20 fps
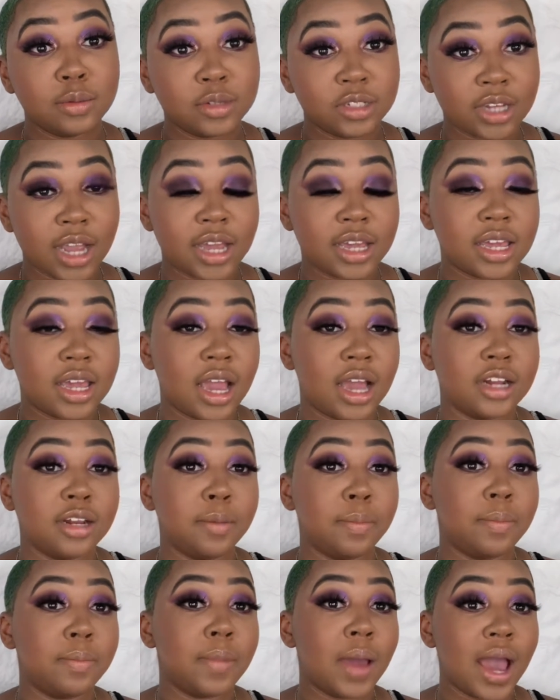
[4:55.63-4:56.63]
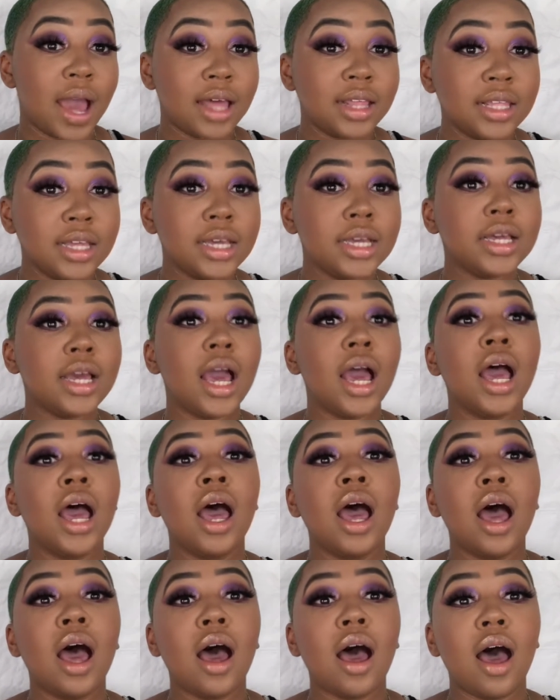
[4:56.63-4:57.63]
Aina palette.
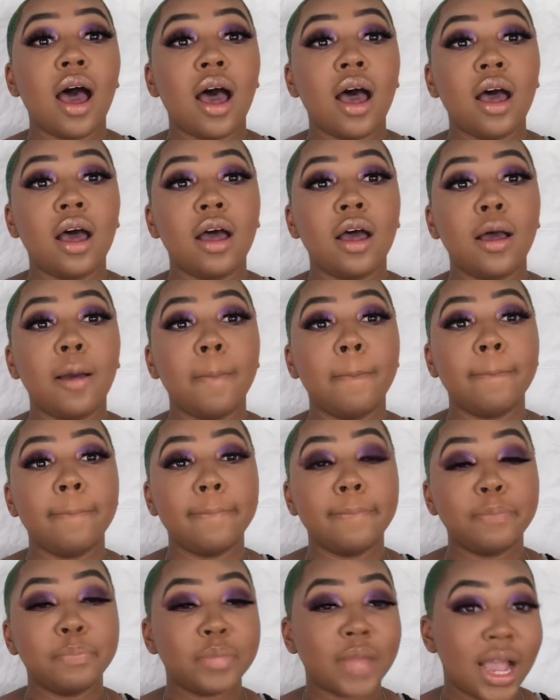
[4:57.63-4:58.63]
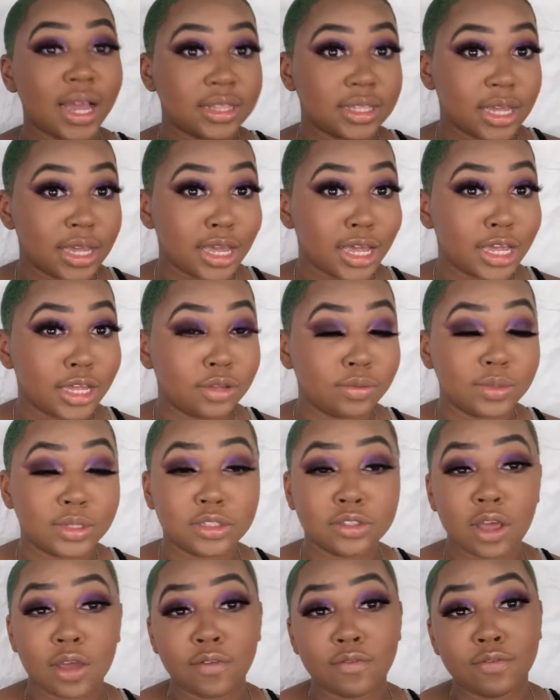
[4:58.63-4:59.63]
I think it was
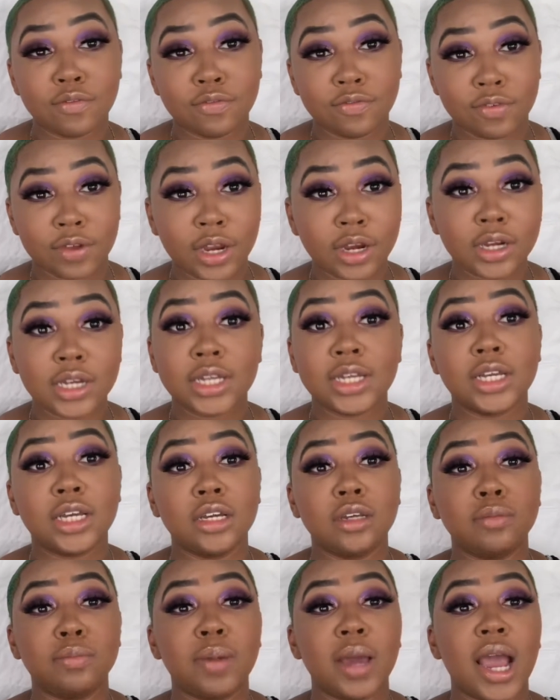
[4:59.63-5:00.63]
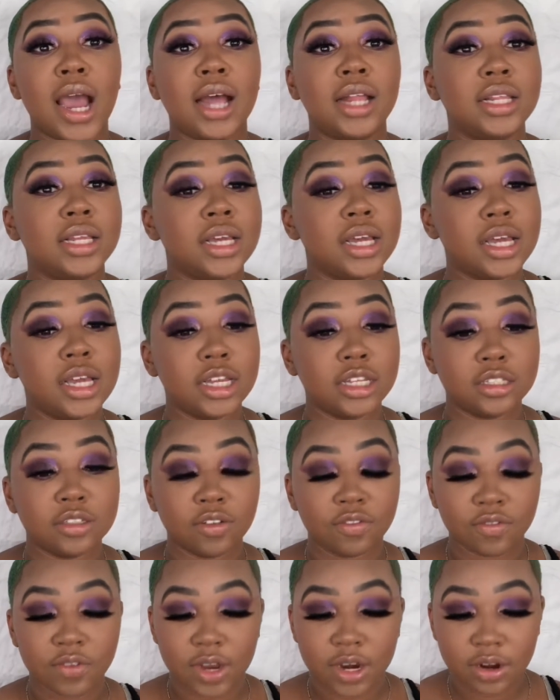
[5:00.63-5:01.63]
a very good palette. It's a
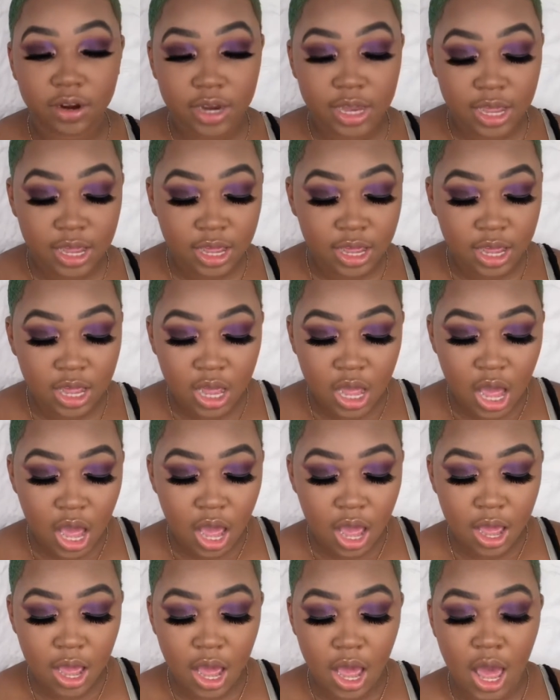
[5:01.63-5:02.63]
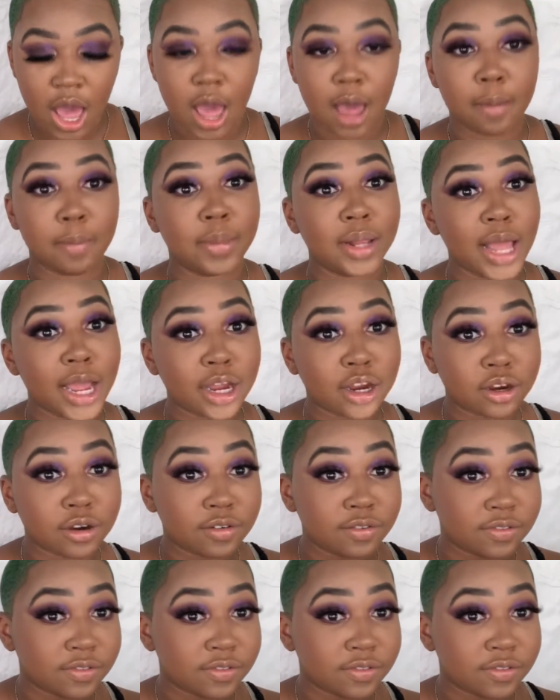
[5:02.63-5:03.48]
very black girl